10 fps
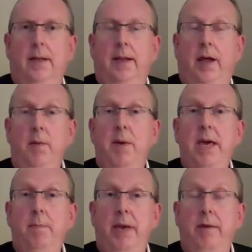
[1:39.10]
Now, it
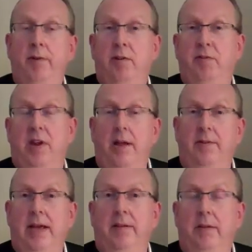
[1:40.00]
may be if you're just
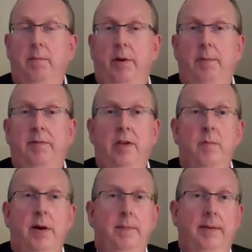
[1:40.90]
starting out in property, you
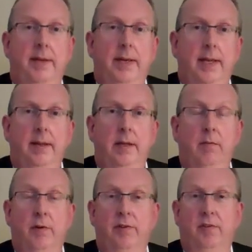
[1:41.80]
might be thinking that
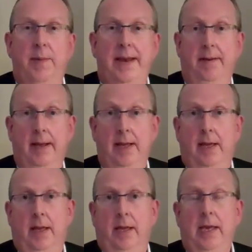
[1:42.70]
you've got to spend
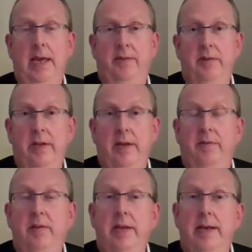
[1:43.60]
years and
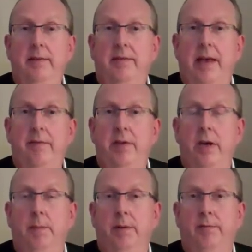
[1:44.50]
years and years saving
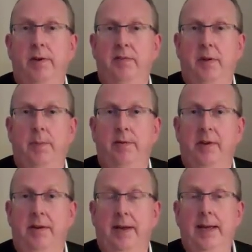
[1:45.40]
up your first
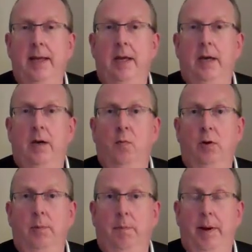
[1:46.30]
deposit.
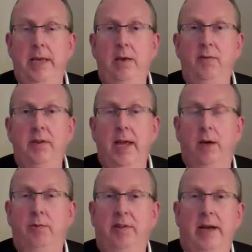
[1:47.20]
Well, by using the
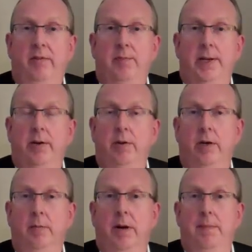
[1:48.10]
equity out of my own
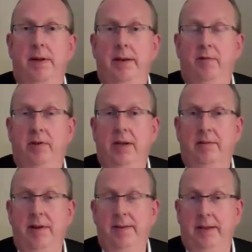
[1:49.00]
home, I managed to get
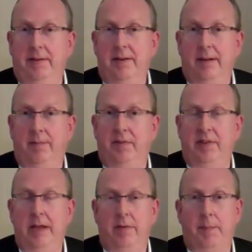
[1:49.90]
around. I didn't have to
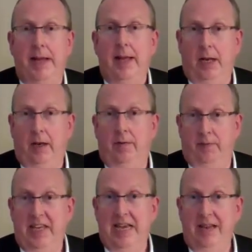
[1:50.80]
save up
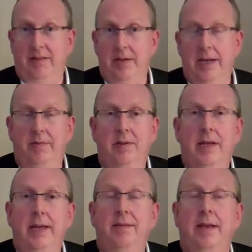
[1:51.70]
for years and years and
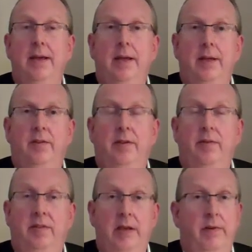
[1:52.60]
years to
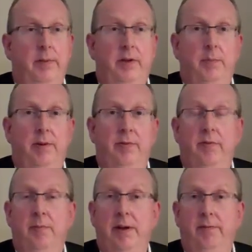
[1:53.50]
save up the deposit
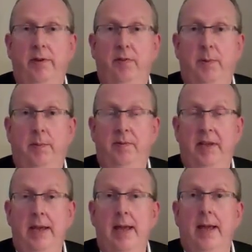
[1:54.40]
for my first
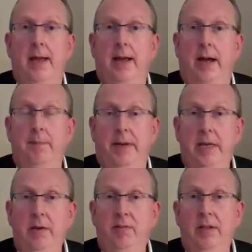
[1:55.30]
property and by
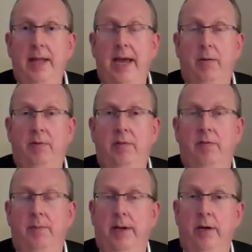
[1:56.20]
using equity
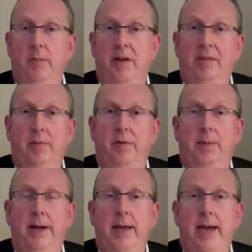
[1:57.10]
from my home I was able to
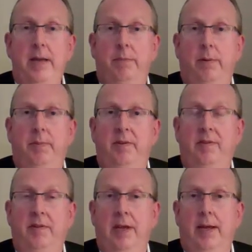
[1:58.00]
buy eight
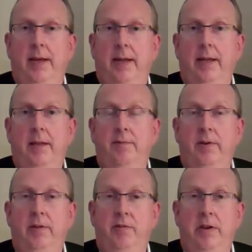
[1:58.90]
properties in the
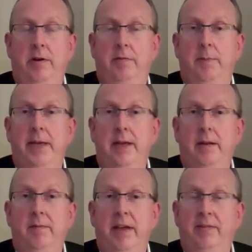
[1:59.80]
first year of being an
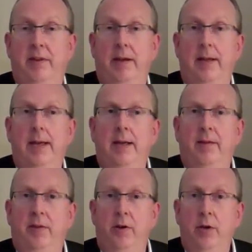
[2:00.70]
investor.
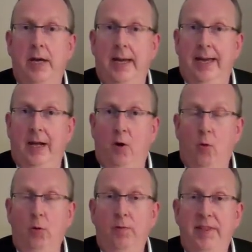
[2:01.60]
So
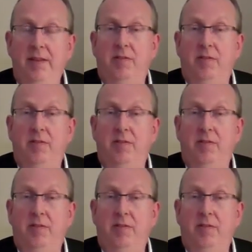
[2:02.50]
all of these